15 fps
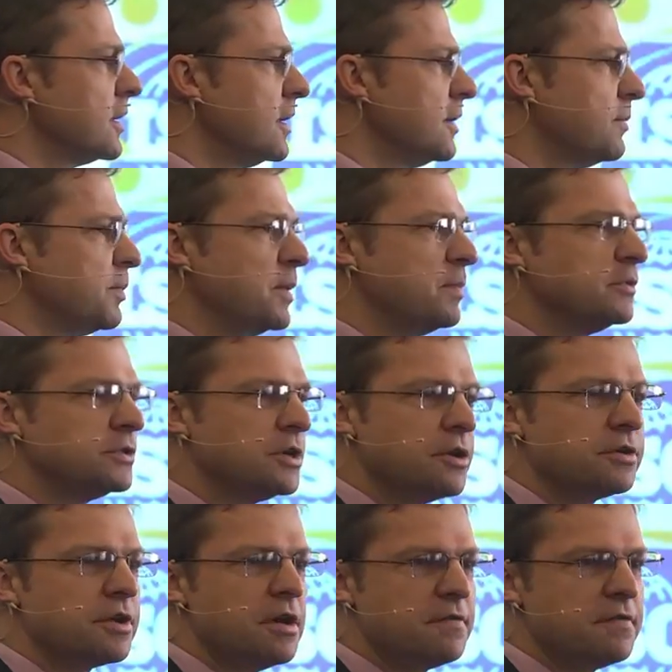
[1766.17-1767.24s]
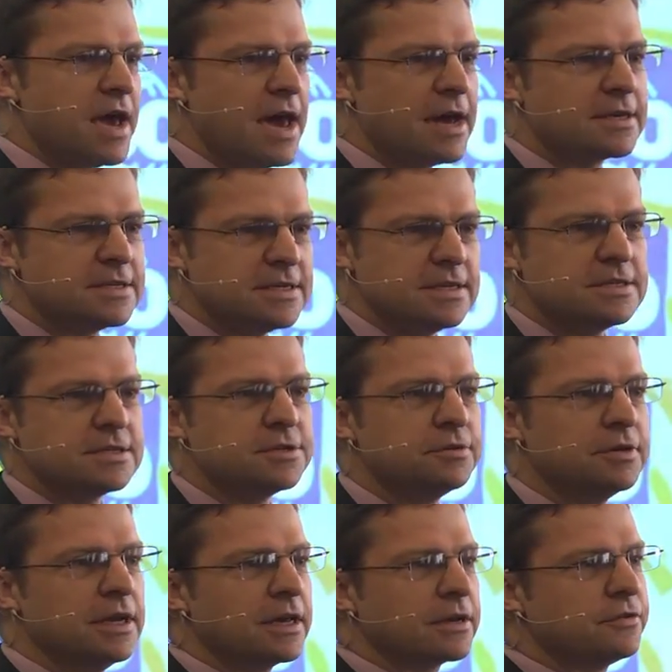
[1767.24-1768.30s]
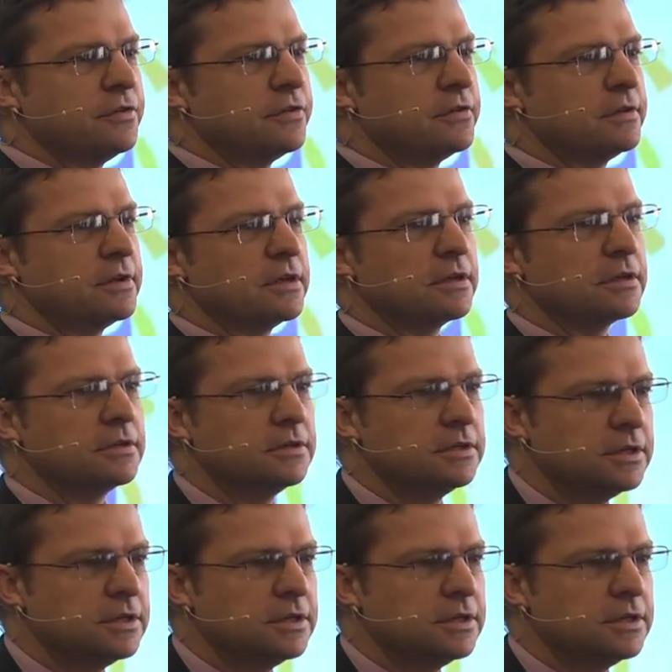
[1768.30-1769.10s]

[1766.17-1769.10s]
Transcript: uh, people don't have access to electricity.